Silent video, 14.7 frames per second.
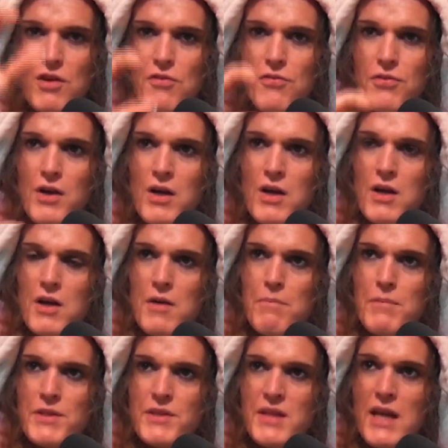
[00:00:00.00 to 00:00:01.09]
of
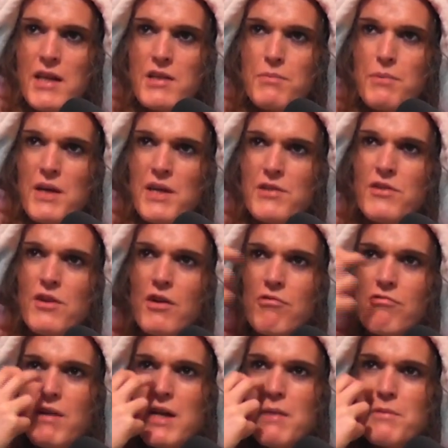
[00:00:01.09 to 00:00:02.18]
mistakes, but it's not
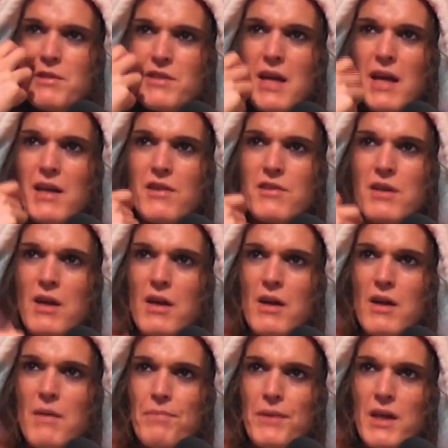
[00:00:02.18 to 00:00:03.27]
really mistakes.
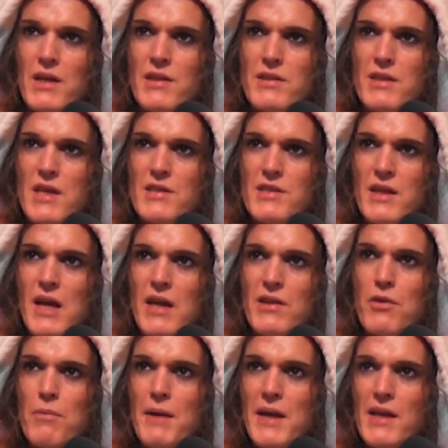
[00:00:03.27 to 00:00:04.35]
It's again,
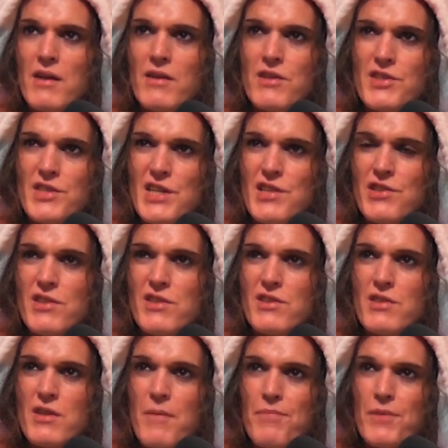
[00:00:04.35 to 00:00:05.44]
you're making
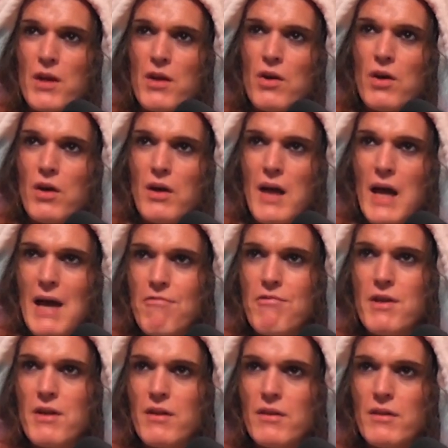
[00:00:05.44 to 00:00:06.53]
decisions.
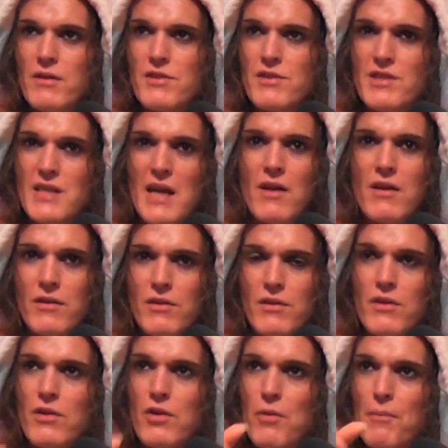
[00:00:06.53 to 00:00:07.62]
Every
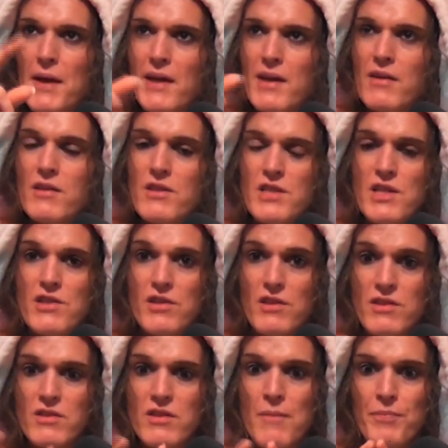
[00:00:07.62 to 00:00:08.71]
second you're making
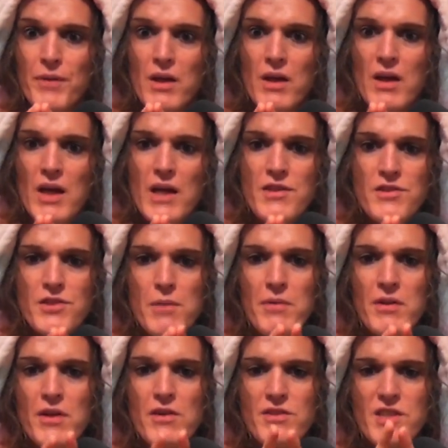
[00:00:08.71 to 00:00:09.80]
decisions, and some of
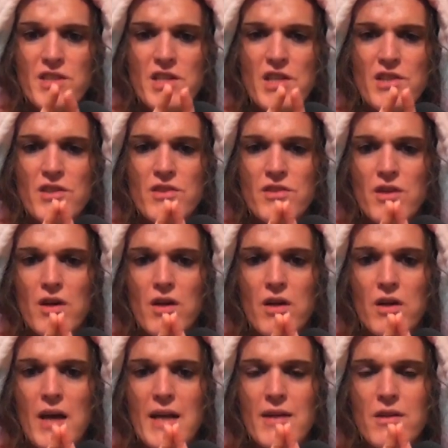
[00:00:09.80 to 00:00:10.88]
those decisions are going
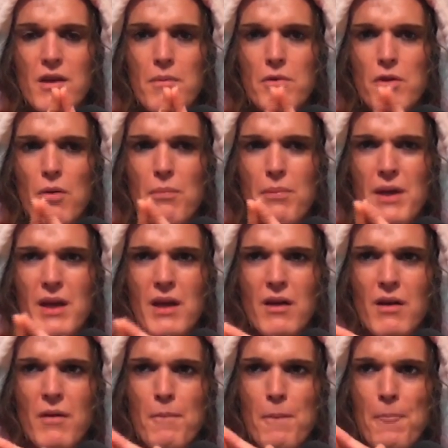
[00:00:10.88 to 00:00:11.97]
to end up not being